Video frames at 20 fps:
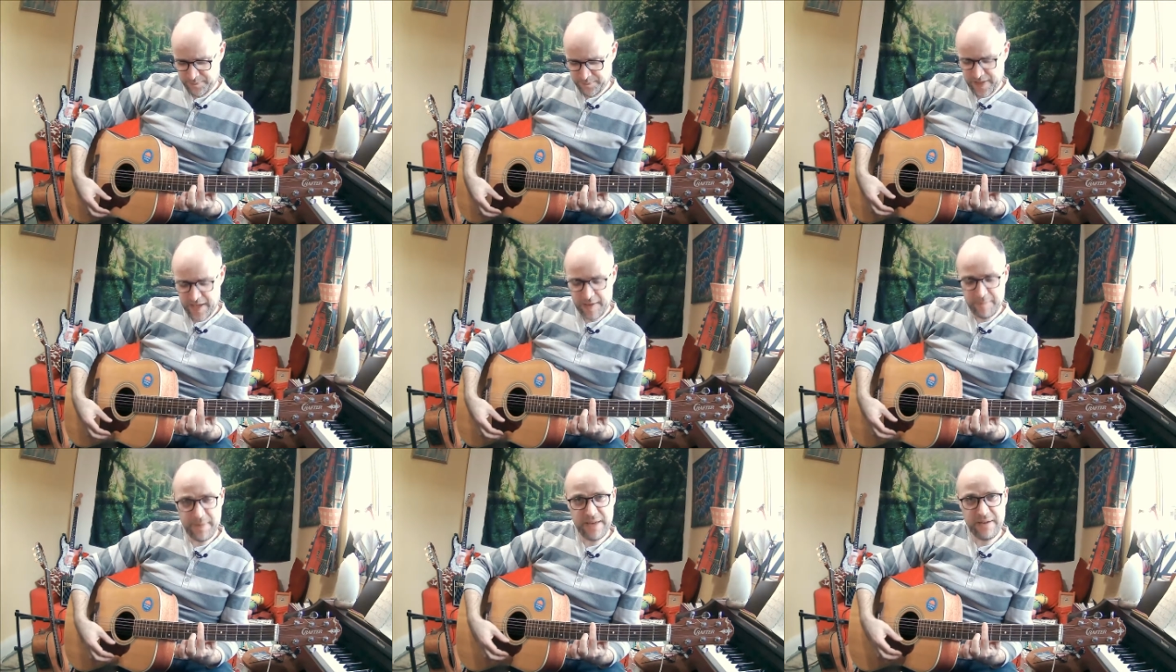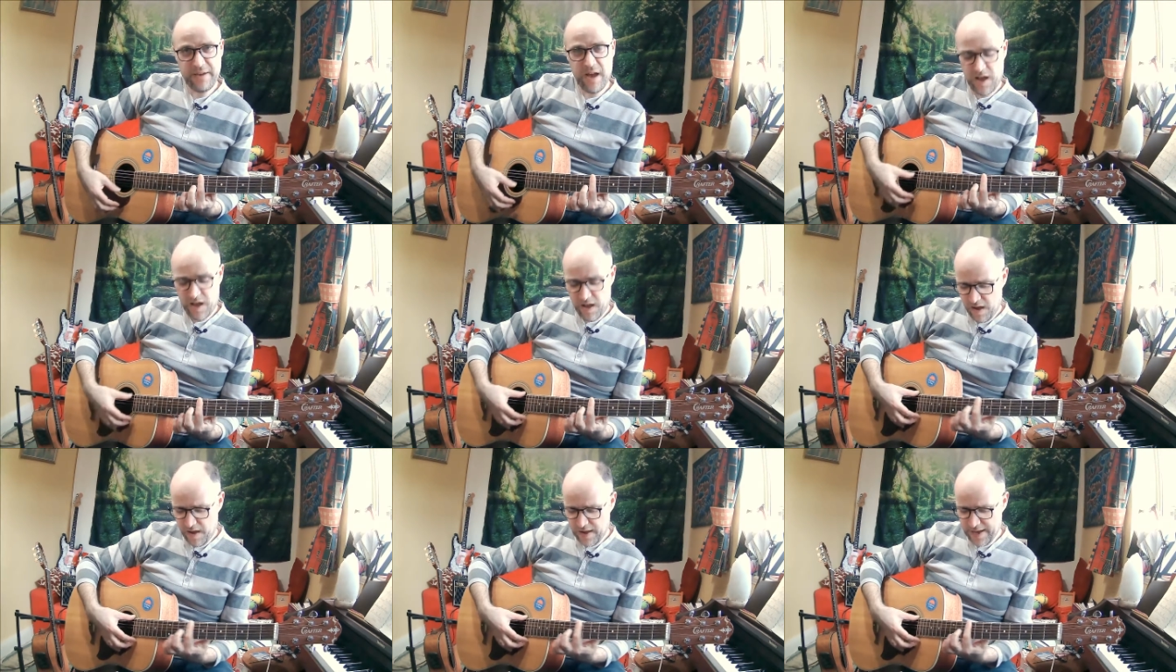a bit
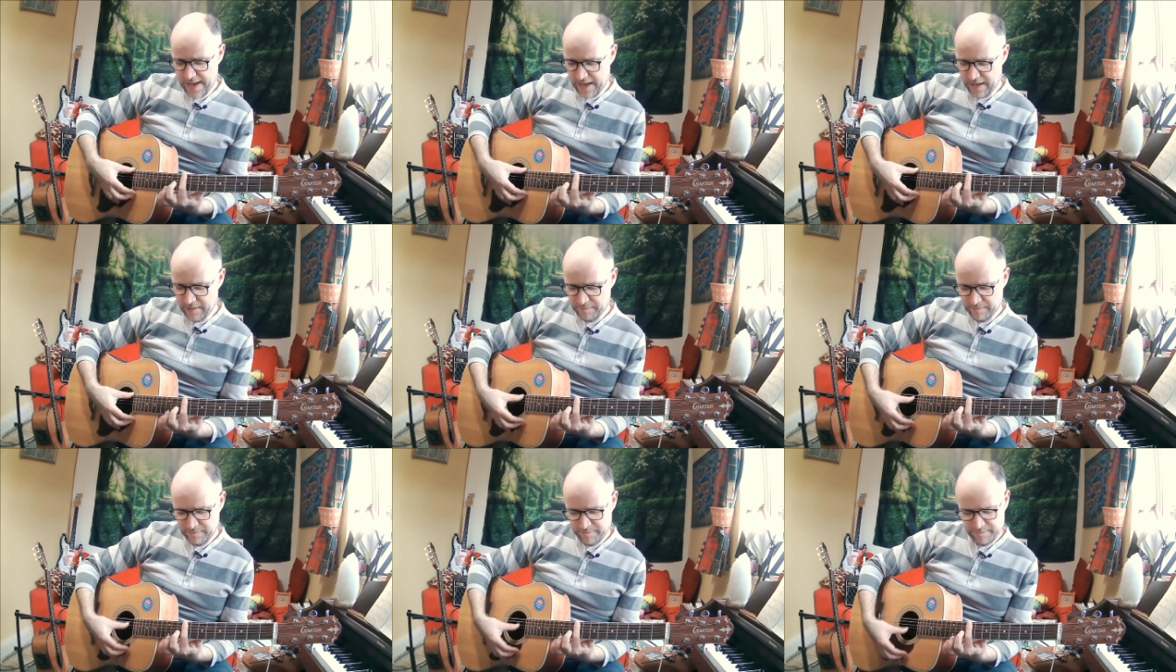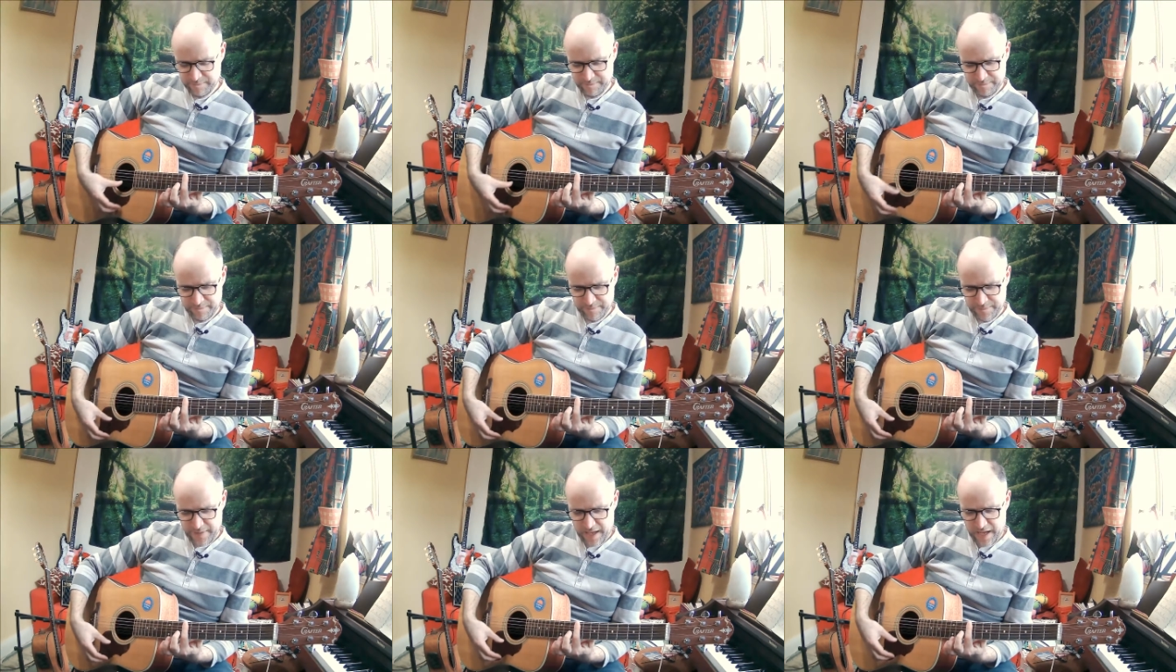higher
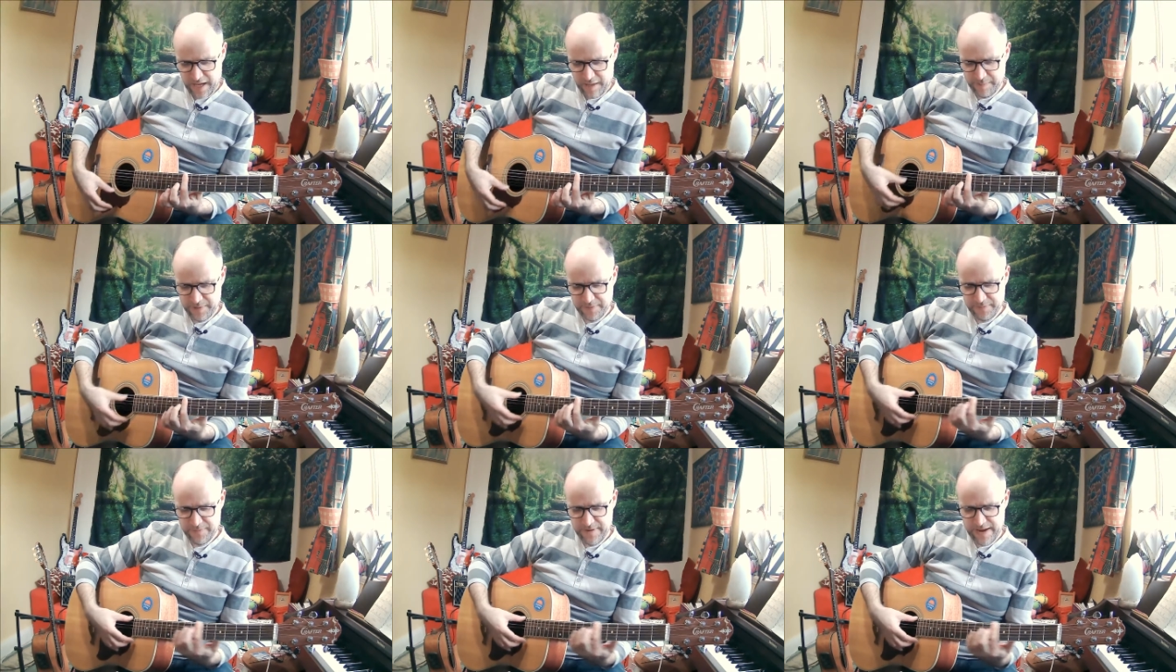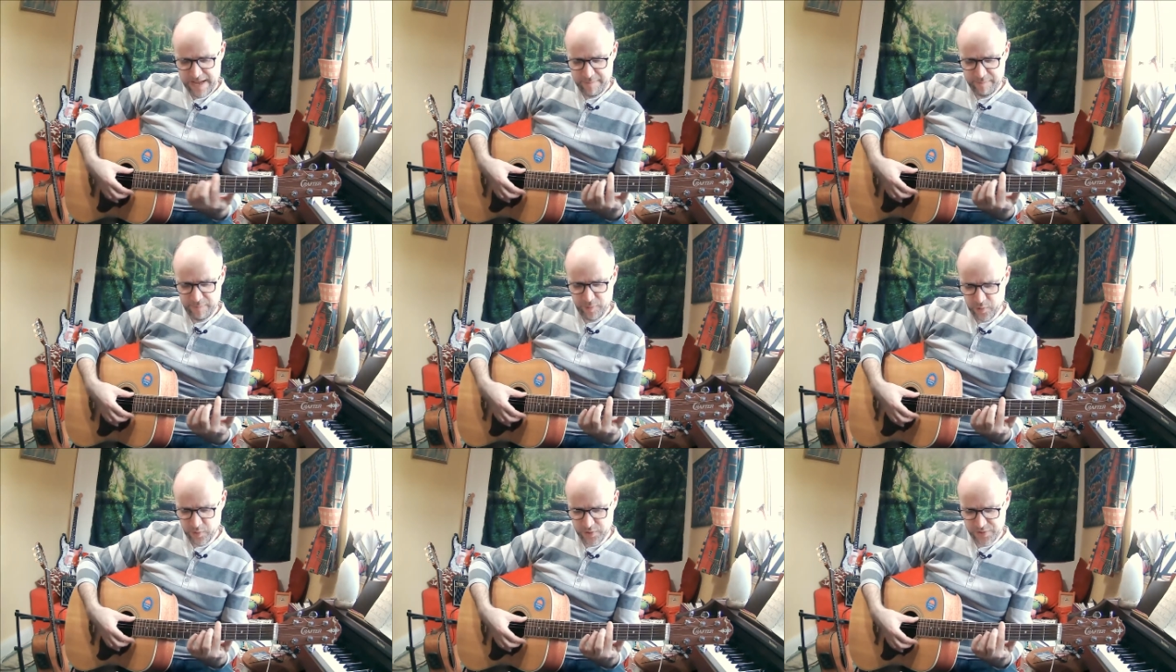up the
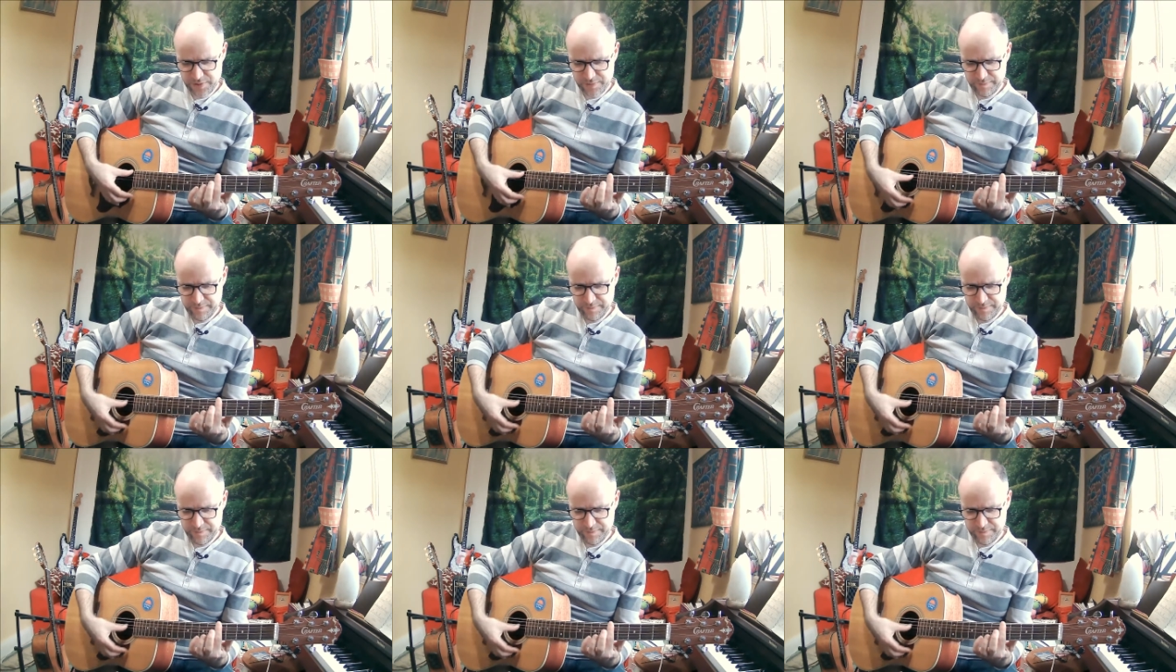fretboard.